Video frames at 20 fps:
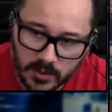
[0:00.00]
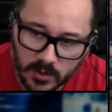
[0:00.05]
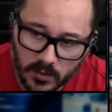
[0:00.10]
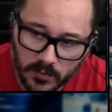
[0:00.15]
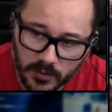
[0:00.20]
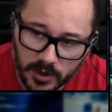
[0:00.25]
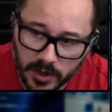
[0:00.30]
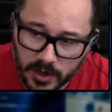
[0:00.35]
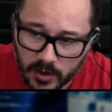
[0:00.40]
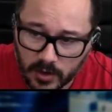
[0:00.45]
so
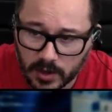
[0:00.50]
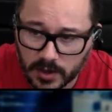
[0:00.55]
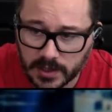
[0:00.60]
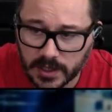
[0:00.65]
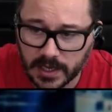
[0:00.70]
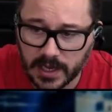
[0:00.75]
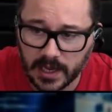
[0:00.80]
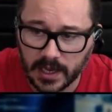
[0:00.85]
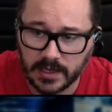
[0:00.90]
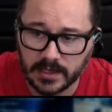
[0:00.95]
over here on
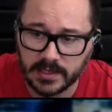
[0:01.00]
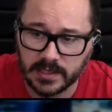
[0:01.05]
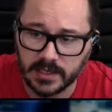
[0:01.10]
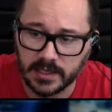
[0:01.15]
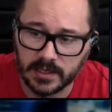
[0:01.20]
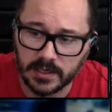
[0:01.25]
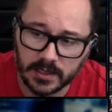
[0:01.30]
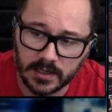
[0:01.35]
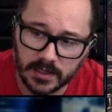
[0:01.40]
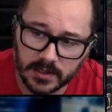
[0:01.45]
the
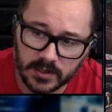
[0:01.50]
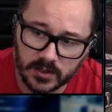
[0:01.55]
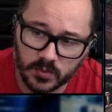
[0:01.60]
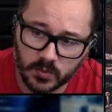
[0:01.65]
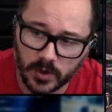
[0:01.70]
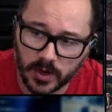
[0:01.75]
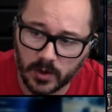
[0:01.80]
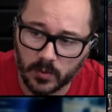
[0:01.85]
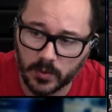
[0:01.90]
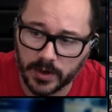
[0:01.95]
canteen is
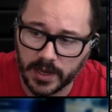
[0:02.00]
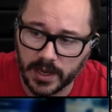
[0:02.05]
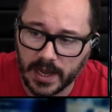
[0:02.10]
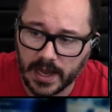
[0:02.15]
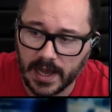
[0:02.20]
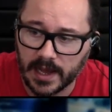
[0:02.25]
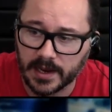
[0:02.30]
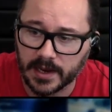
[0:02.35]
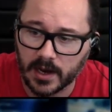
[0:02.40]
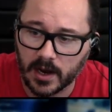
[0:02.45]
where we
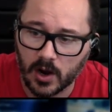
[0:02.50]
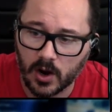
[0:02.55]
had